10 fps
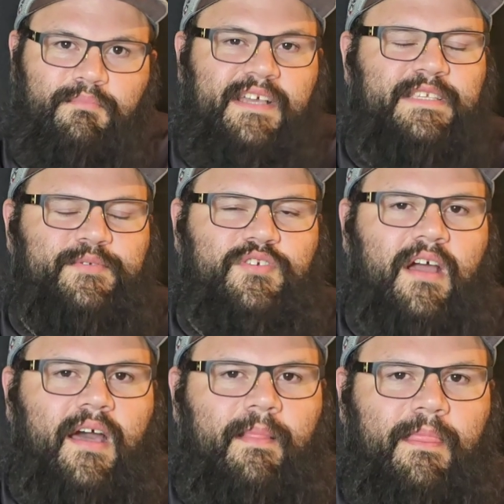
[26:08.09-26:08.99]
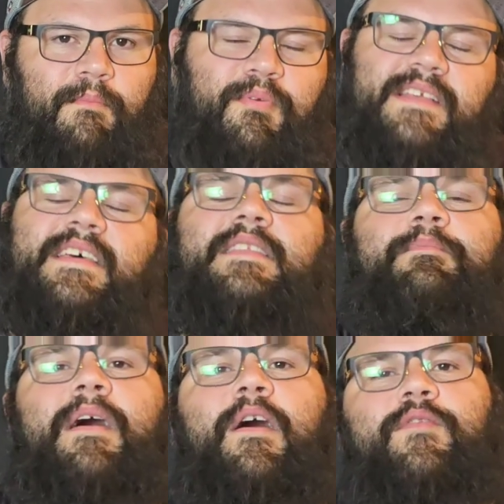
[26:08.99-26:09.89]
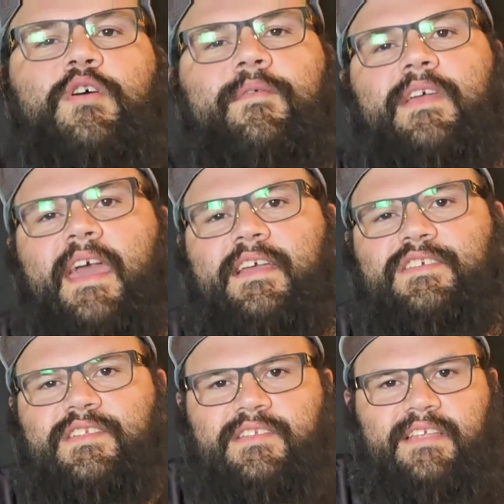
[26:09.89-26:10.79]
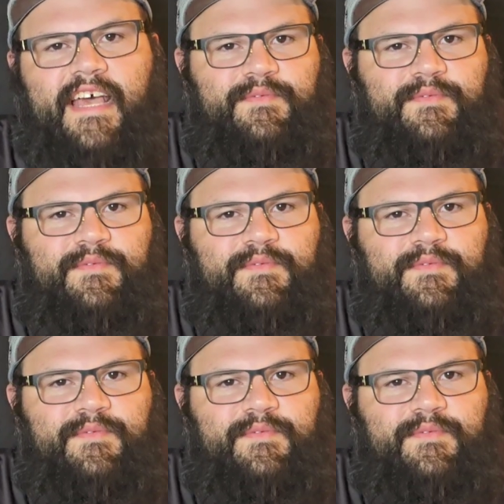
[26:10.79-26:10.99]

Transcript: Please subscribe. Please hit the bell for notifications